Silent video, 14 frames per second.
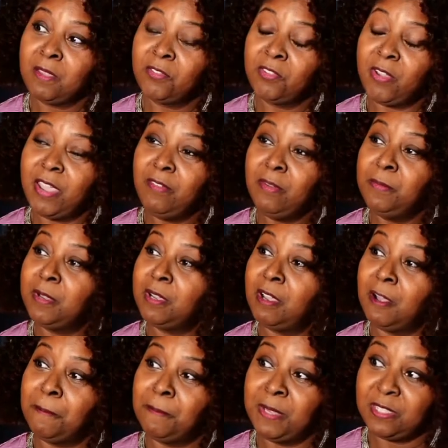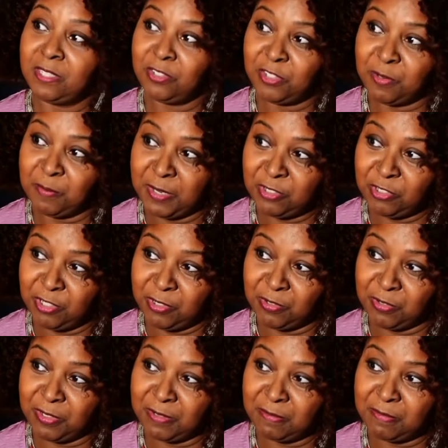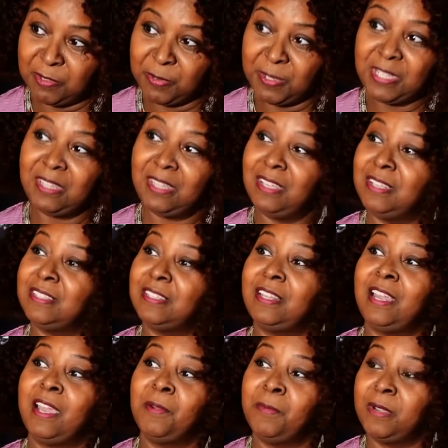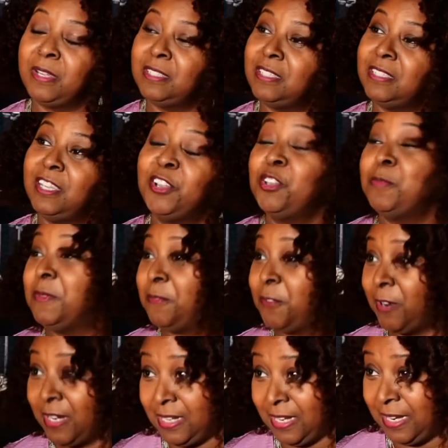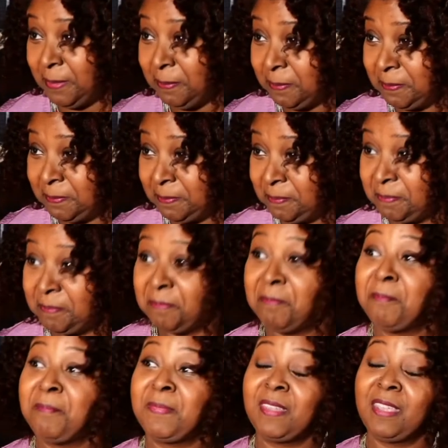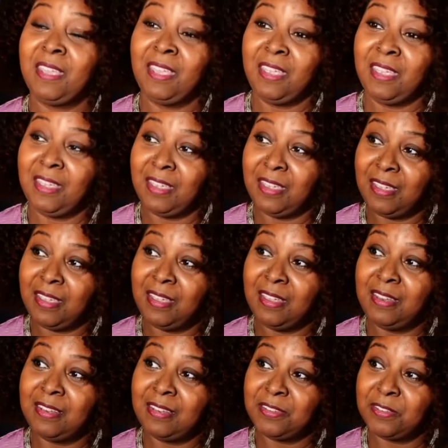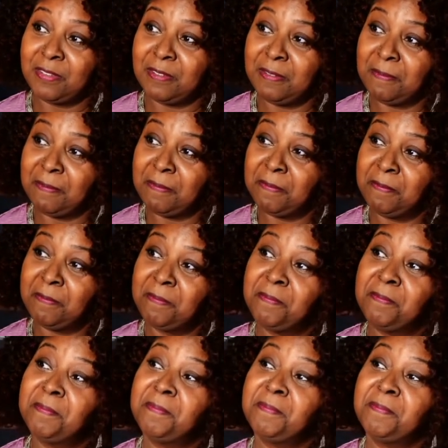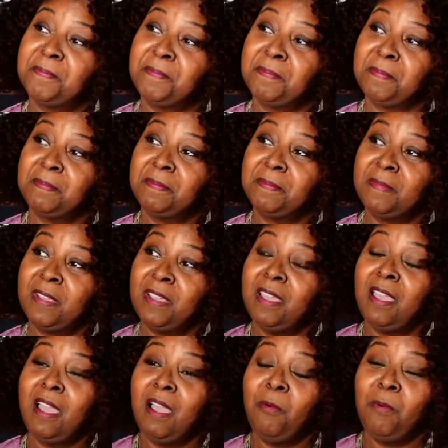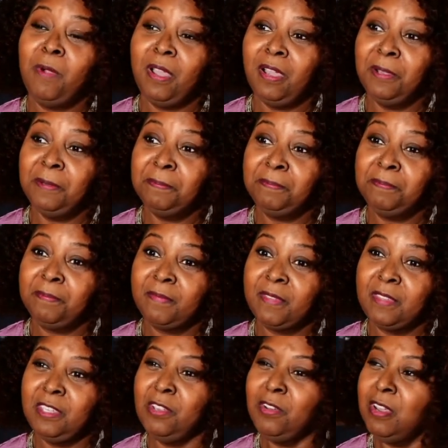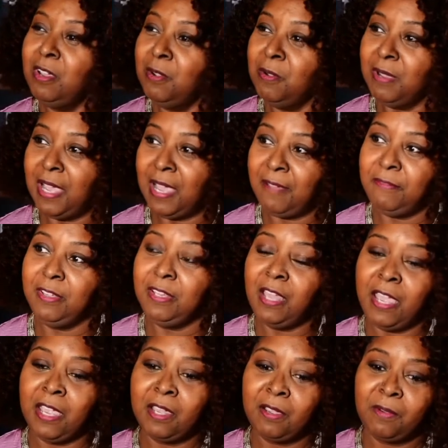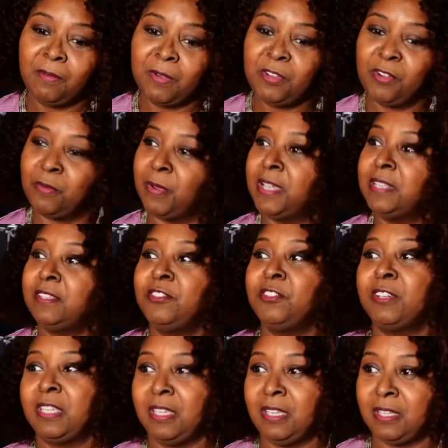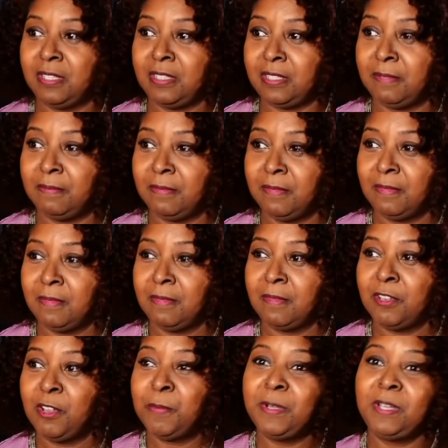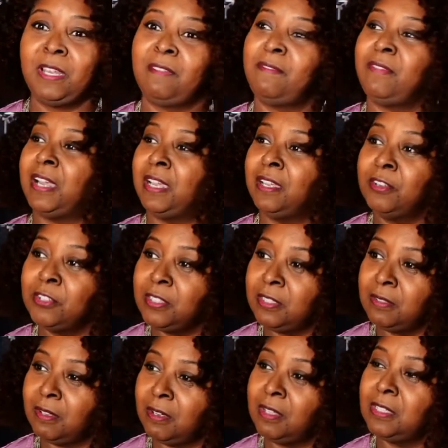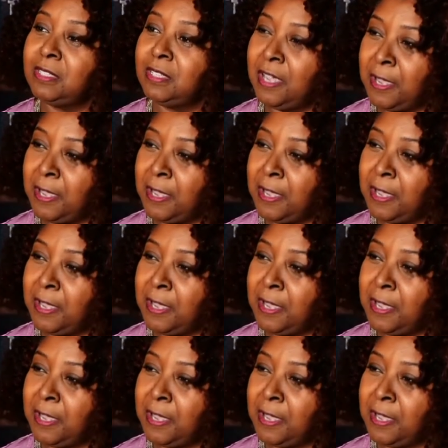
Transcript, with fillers: So I have a book called Message to My Children: mm -hmm. Twenty Things That I Want to Tell You Before I Die. Mm. And why message to my children? Well, you know, I feel like when you're raising your kids, mm -hmm. you're putting out fires all the mm-hmm.